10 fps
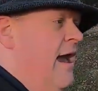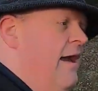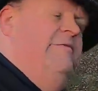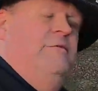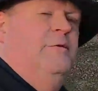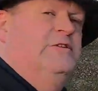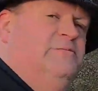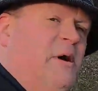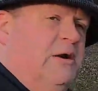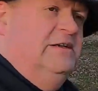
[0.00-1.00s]

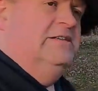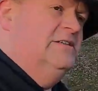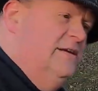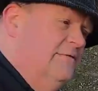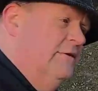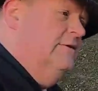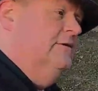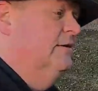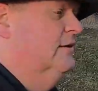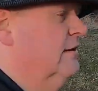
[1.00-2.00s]
Everyone's body is different,
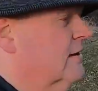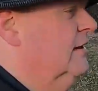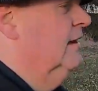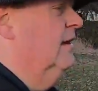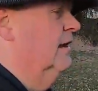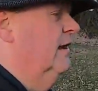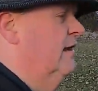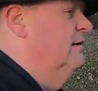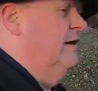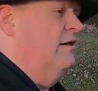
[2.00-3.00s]

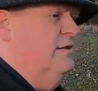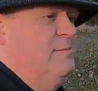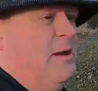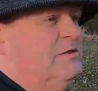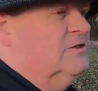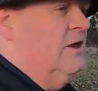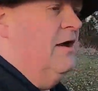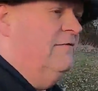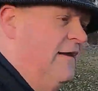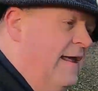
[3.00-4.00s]
and it all depends on
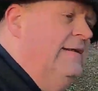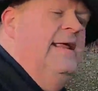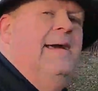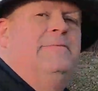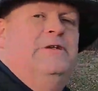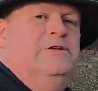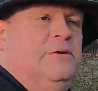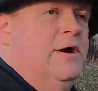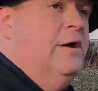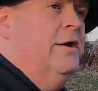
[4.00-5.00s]
how fat adapted
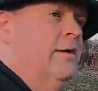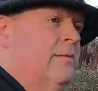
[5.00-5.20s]
you are.